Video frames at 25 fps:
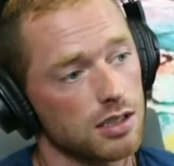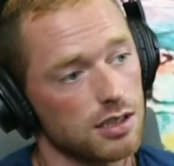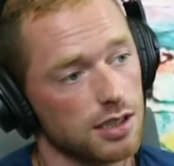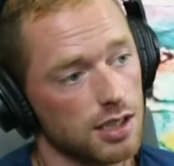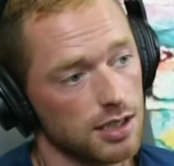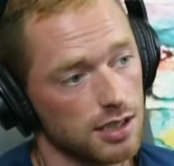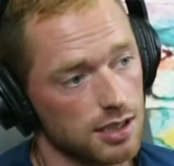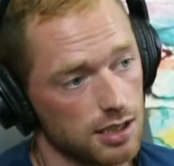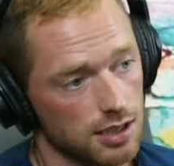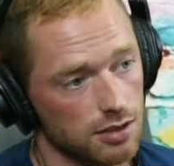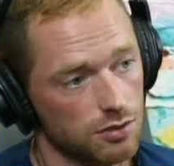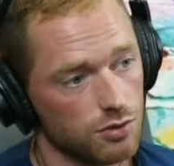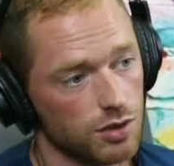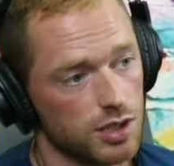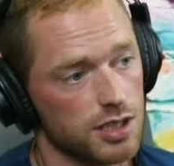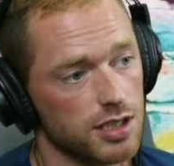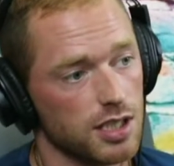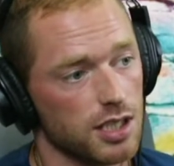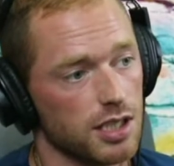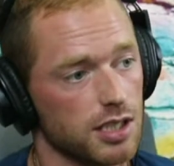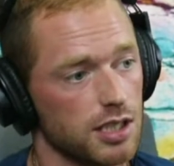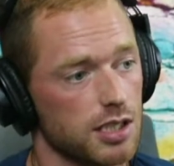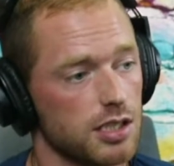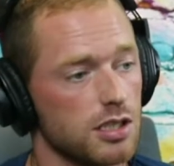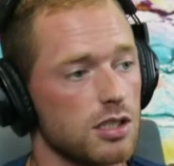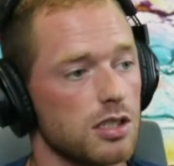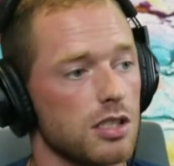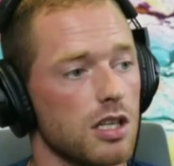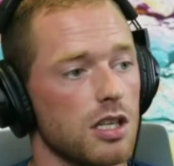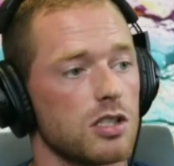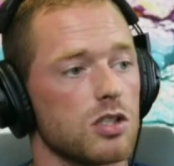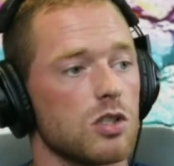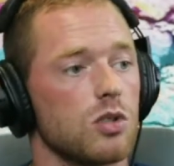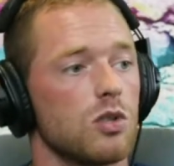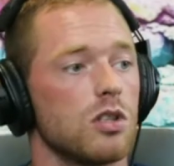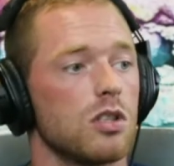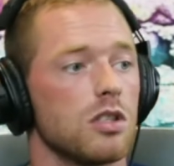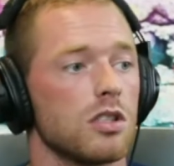They did re-sign
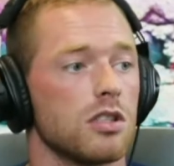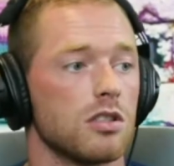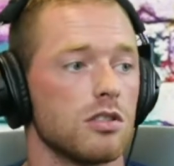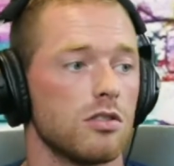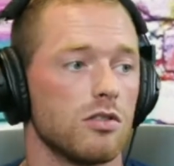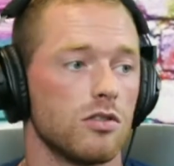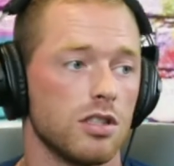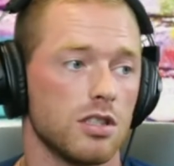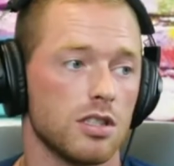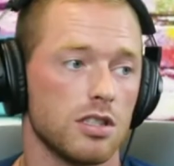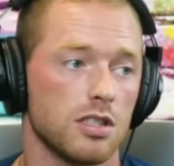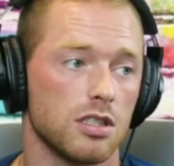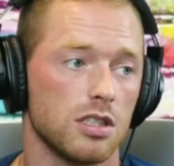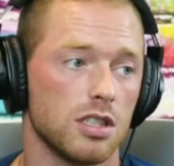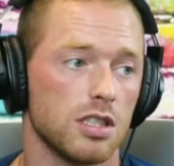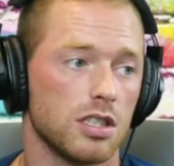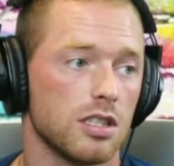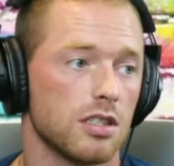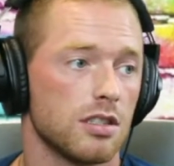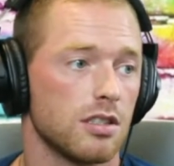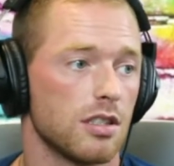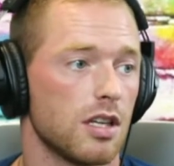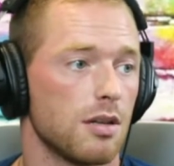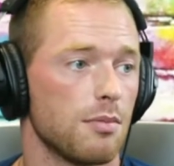Josh Gordon recently.